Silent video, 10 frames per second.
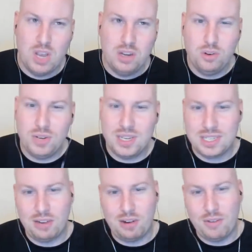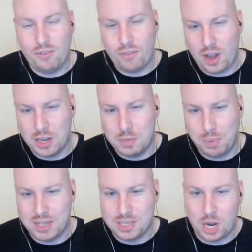not necessarily FUD,
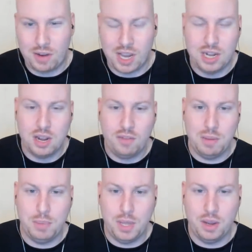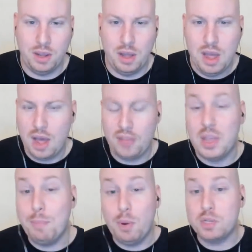but it's kind of like a nothing burger. I
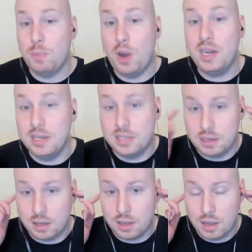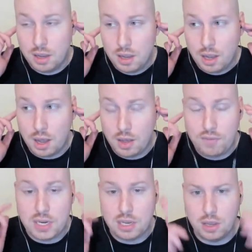think Box Mining did a
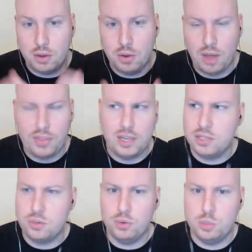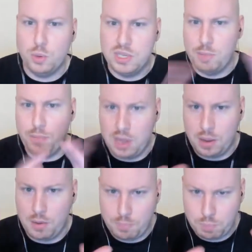video, I think I saw on Twitter,
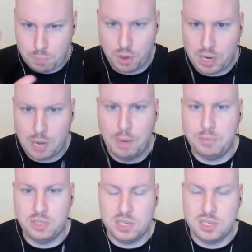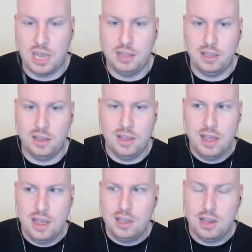it put a clip up just saying that,
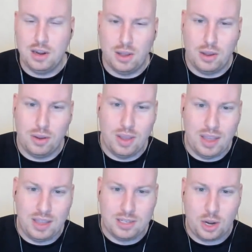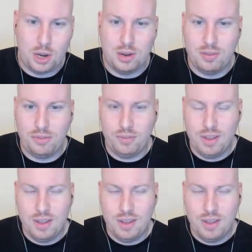you know, it's kind of,